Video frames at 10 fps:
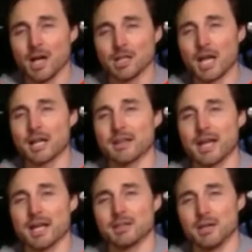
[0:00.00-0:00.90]
A lot of
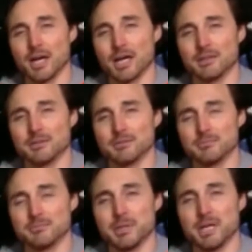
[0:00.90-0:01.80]
that
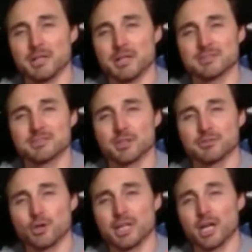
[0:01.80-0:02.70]
beer is served
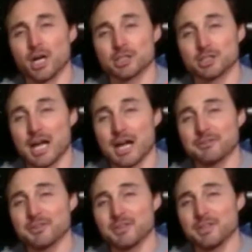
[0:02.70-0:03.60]
only on
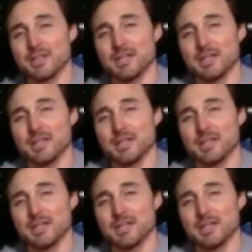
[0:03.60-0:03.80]
draft,